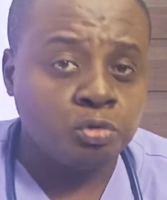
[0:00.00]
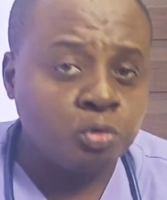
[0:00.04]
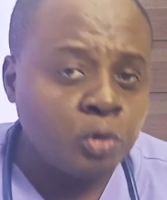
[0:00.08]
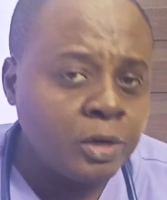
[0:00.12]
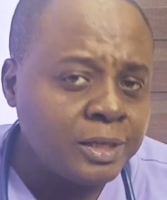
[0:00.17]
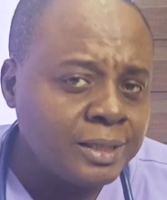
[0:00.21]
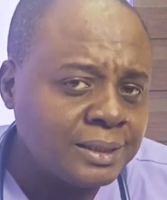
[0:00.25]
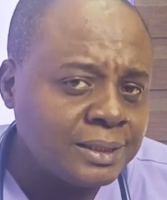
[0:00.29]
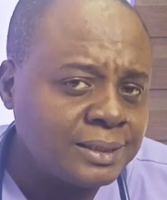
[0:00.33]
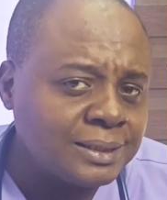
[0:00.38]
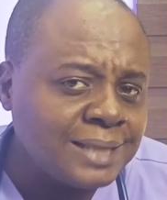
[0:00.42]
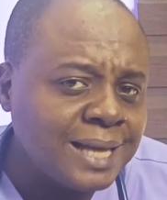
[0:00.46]
To
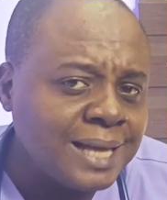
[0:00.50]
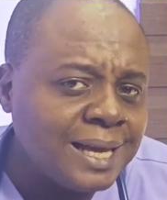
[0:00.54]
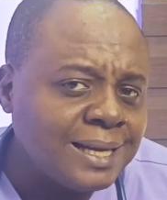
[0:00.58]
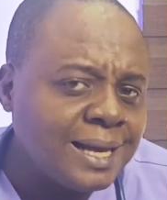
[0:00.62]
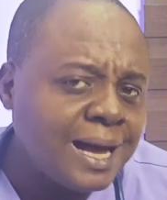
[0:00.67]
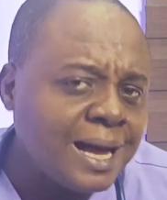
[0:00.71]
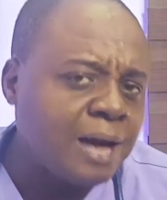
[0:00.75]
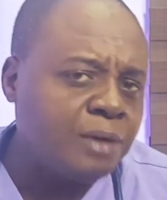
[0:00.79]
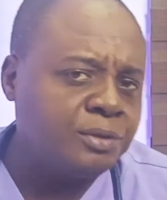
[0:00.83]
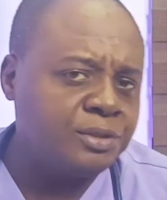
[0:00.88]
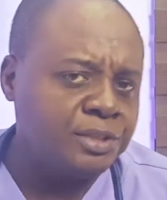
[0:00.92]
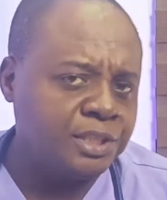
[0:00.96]

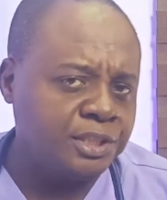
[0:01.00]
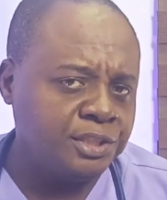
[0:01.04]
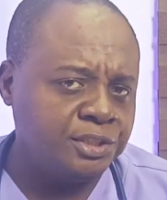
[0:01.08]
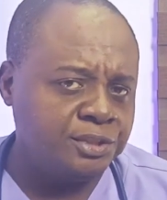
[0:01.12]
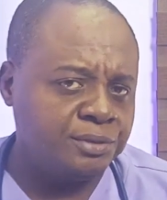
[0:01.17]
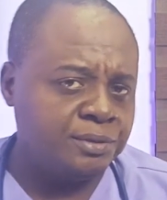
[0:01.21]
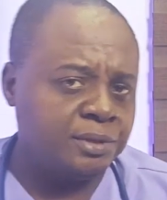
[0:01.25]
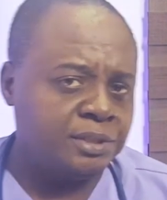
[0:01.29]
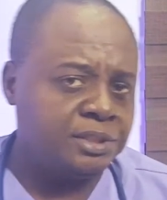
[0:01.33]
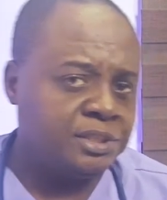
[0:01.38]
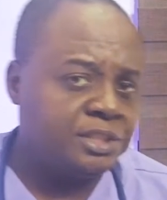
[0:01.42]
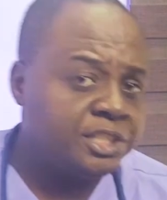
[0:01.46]
understand how
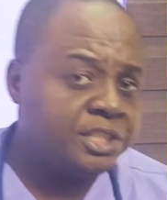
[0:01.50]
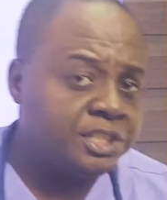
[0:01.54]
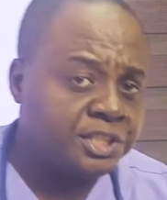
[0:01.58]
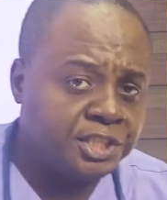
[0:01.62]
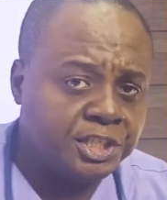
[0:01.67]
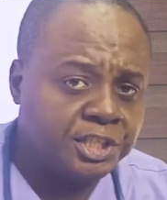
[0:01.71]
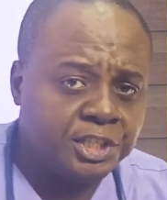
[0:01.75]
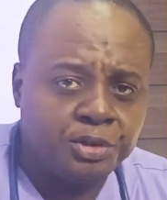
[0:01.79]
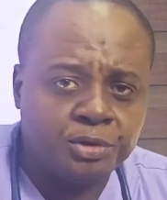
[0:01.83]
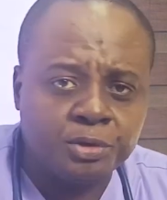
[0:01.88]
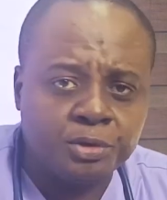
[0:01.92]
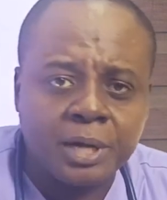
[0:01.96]
dangerous
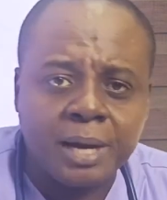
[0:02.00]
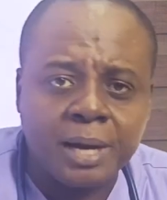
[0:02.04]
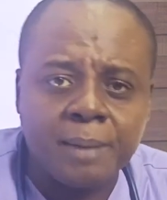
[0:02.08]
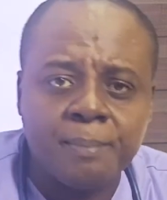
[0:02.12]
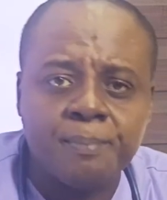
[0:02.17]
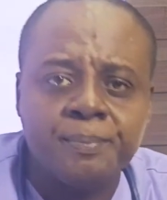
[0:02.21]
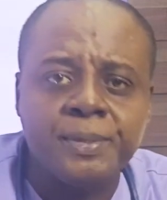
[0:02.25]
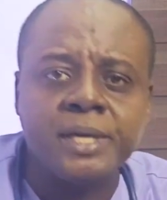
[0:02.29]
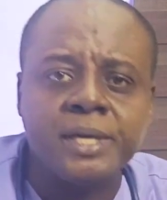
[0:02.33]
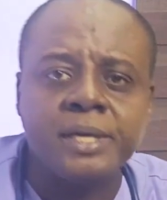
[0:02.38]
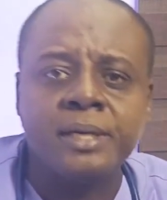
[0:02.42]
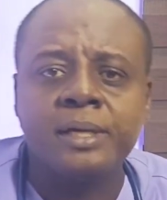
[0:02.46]
this issue can
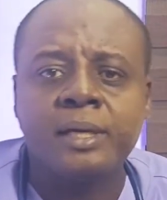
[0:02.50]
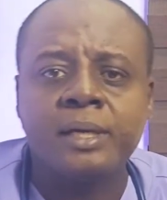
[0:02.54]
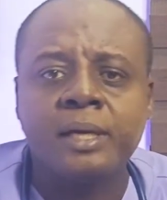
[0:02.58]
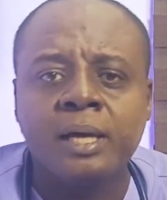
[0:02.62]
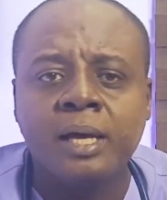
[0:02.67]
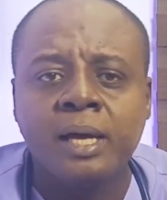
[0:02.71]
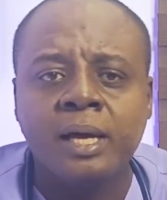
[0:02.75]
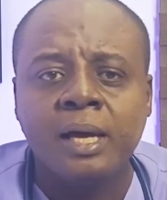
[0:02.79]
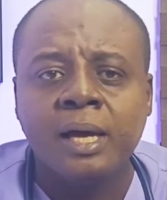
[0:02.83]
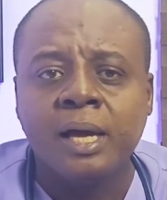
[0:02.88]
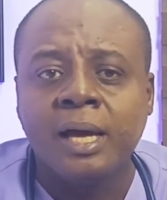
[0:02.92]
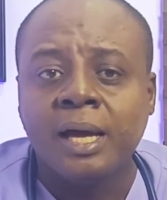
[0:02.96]
be,
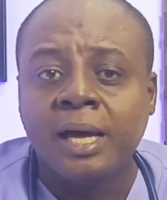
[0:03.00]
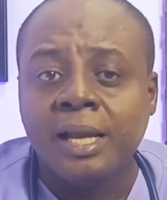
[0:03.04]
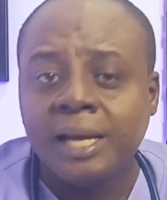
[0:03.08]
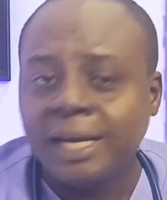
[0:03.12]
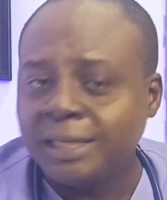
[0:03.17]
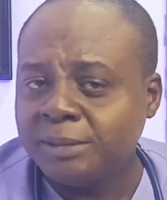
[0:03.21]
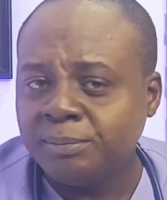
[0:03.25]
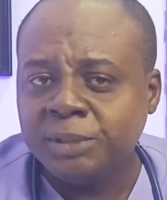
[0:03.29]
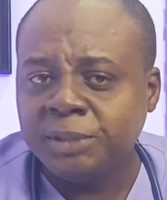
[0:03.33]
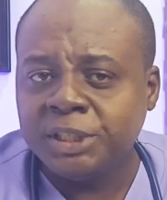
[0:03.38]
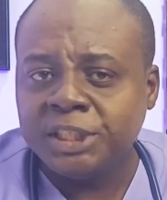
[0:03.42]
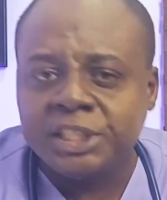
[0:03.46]

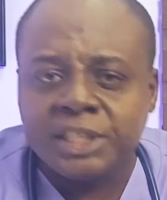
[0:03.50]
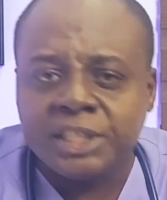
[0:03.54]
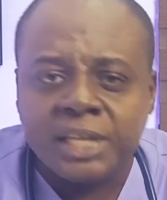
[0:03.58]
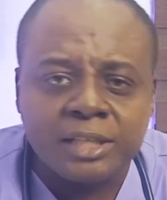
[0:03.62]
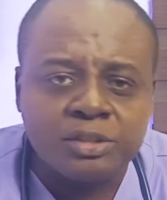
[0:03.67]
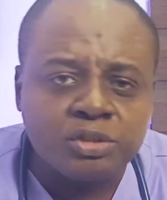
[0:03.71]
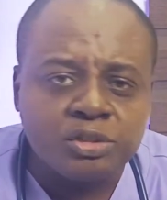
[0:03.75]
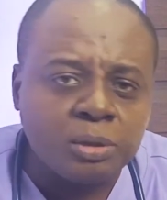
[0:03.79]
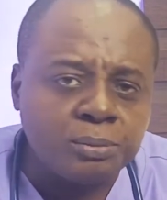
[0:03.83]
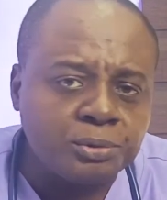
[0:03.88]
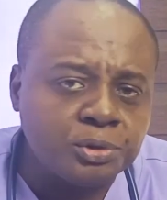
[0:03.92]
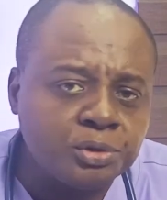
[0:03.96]
let me
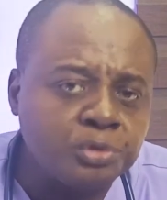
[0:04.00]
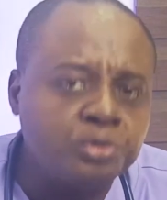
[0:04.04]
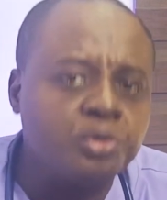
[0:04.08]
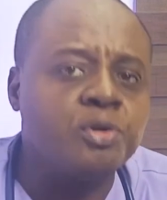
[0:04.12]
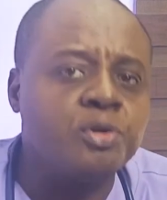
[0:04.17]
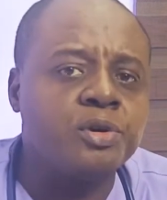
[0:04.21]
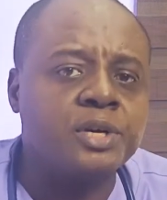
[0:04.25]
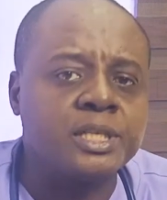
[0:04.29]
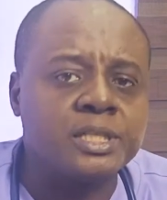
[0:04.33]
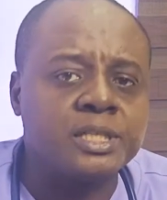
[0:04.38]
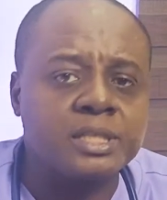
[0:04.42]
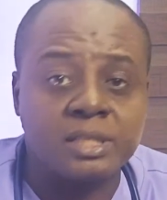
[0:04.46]
share some
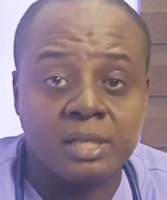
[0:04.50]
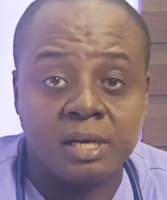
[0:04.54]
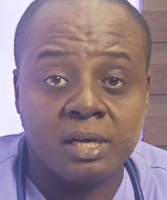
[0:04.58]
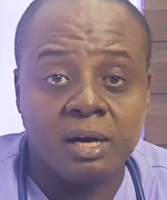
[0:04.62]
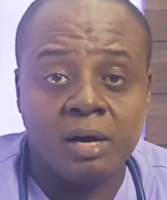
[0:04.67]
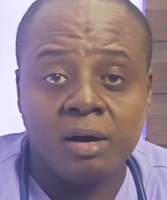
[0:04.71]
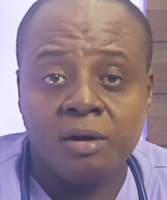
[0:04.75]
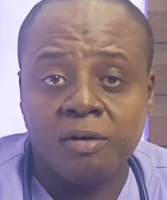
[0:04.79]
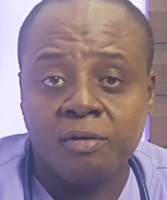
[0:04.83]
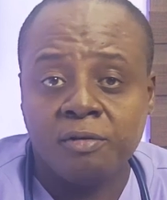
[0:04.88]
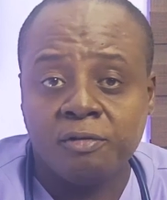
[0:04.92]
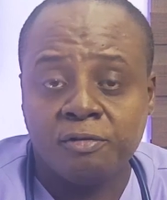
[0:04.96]
stories
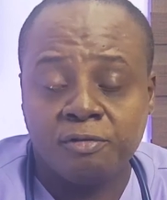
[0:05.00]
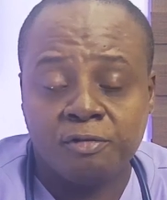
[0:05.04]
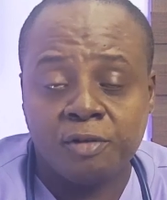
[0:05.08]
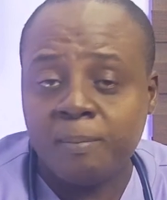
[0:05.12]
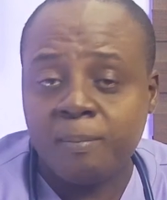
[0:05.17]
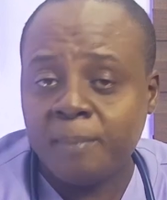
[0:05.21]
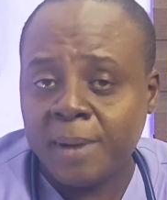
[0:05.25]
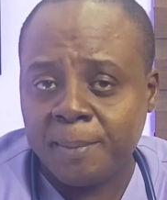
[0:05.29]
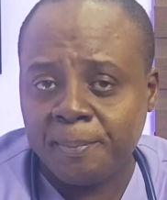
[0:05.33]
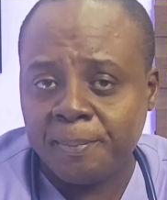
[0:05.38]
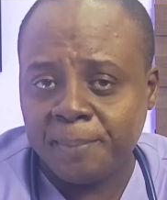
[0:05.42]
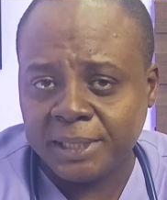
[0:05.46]

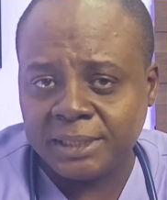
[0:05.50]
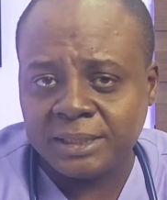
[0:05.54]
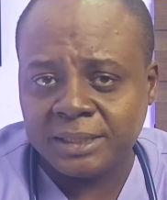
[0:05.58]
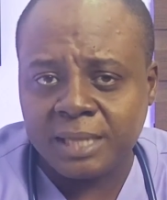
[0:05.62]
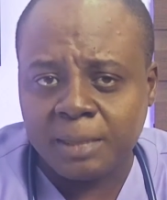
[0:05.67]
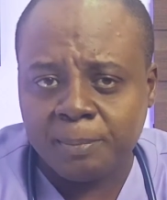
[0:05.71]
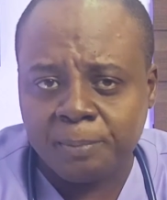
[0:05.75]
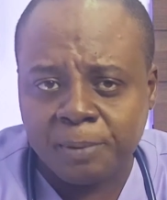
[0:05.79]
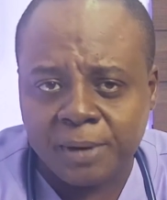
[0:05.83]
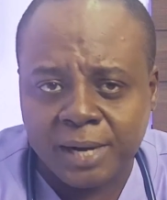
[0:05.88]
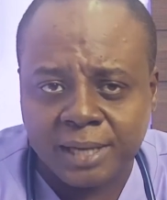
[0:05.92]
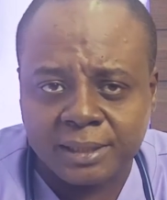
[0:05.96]
from my
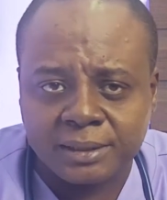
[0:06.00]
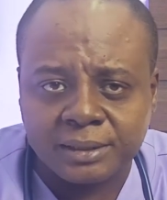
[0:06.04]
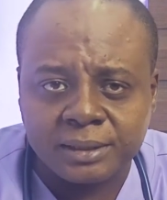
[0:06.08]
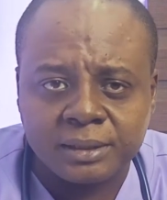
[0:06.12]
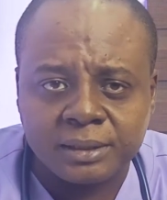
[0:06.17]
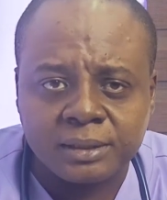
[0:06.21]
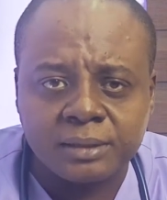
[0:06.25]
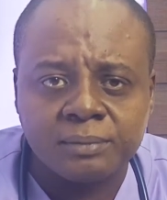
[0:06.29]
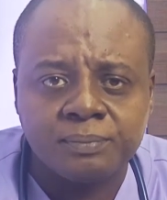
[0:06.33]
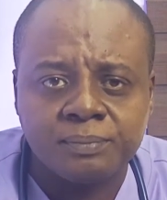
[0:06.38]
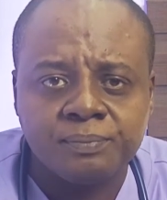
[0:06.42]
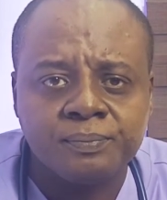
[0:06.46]
personal
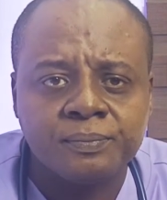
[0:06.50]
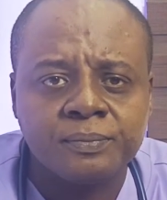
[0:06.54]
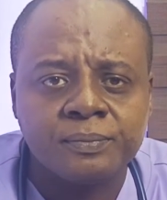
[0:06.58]
practice.